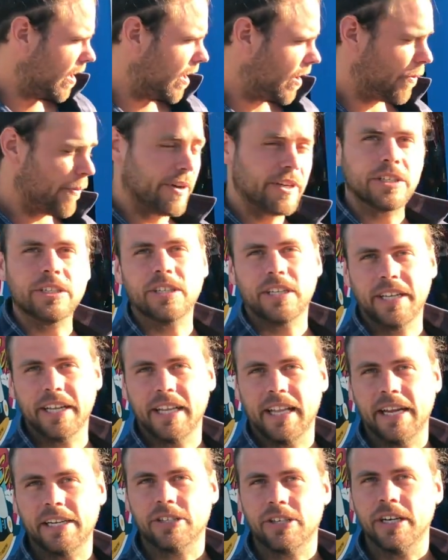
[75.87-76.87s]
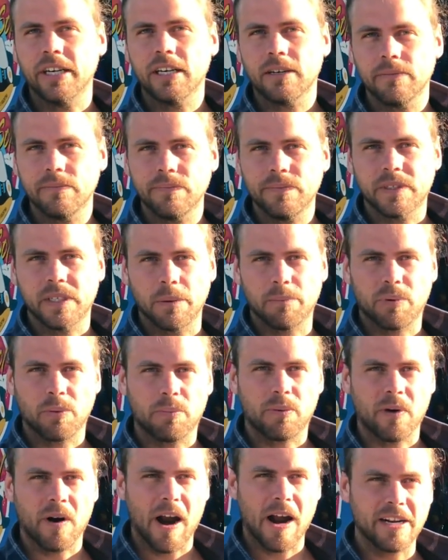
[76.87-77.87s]
Originally electric, so
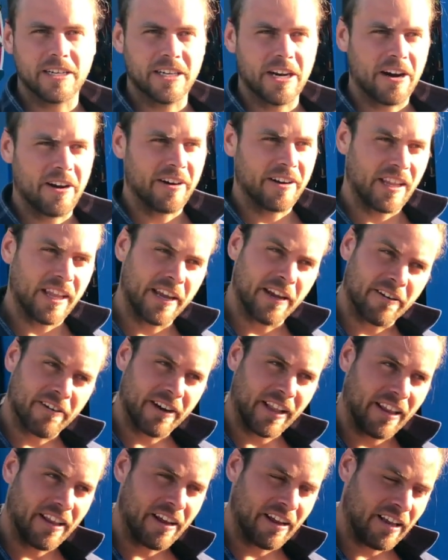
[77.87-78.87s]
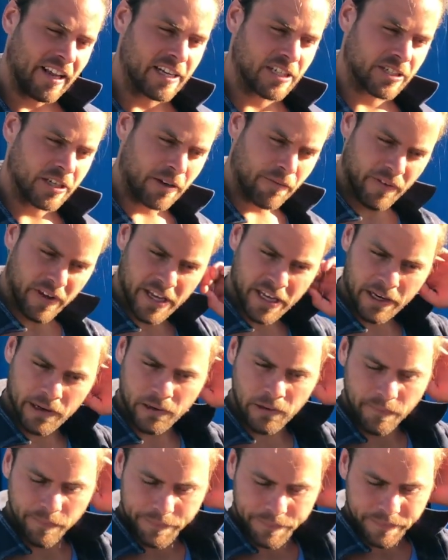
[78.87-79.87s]
proprietarily electric
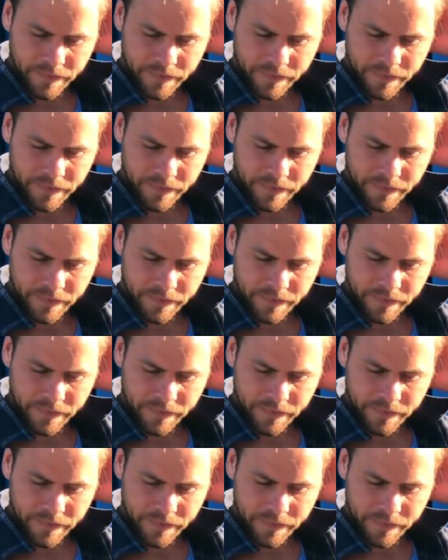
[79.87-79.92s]
vehicle.